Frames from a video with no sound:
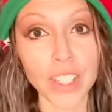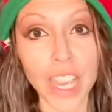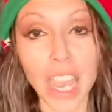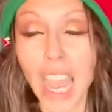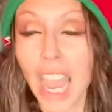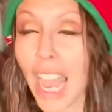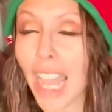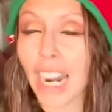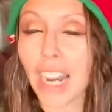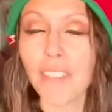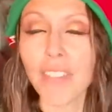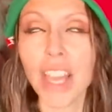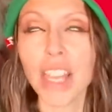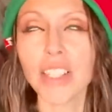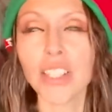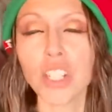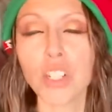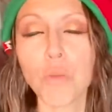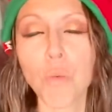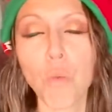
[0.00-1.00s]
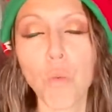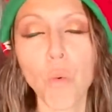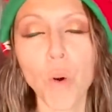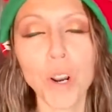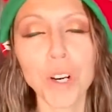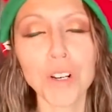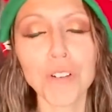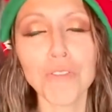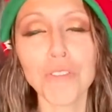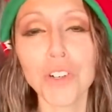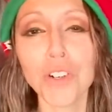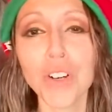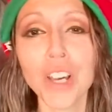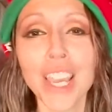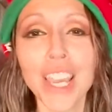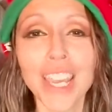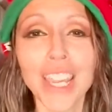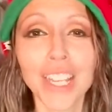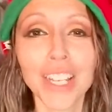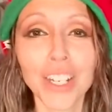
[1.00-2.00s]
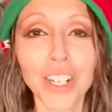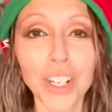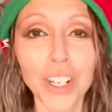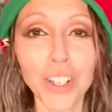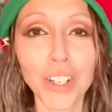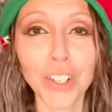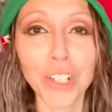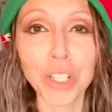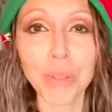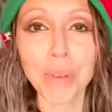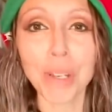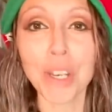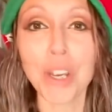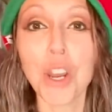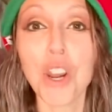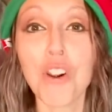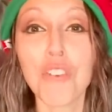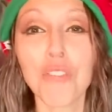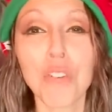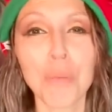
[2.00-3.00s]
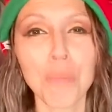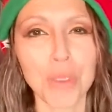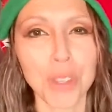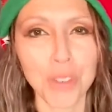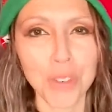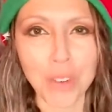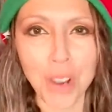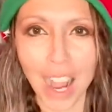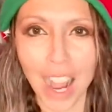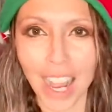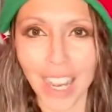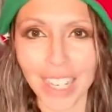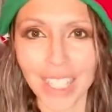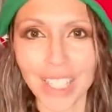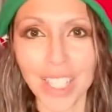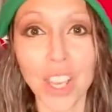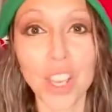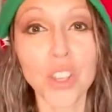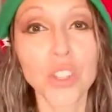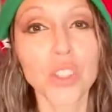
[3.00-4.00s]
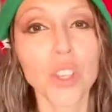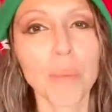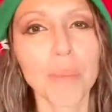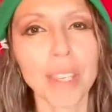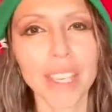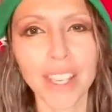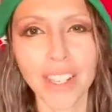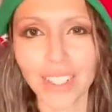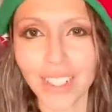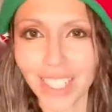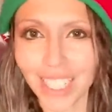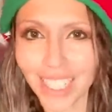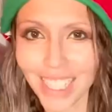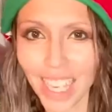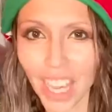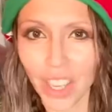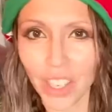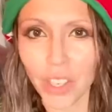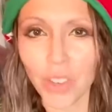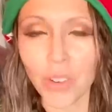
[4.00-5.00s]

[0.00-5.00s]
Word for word: And I've had such wonderful encouragement from you guys. So I'm here to tell you